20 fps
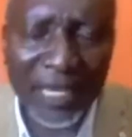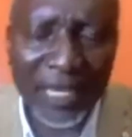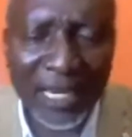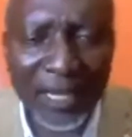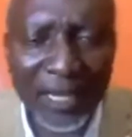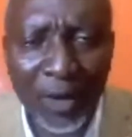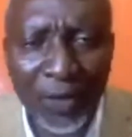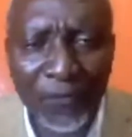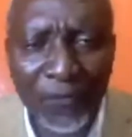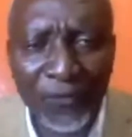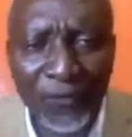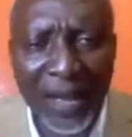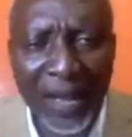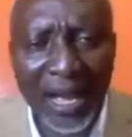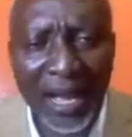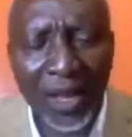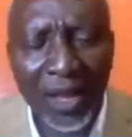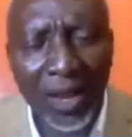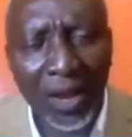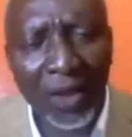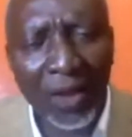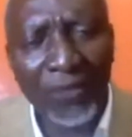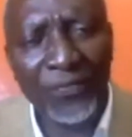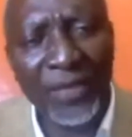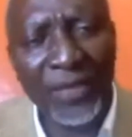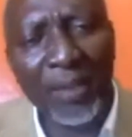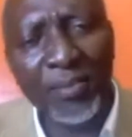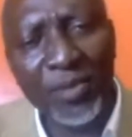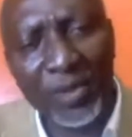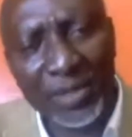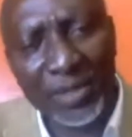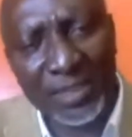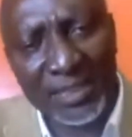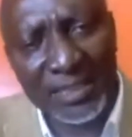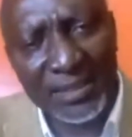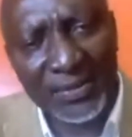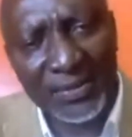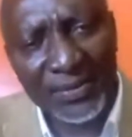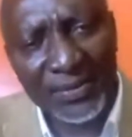king of the Emirates.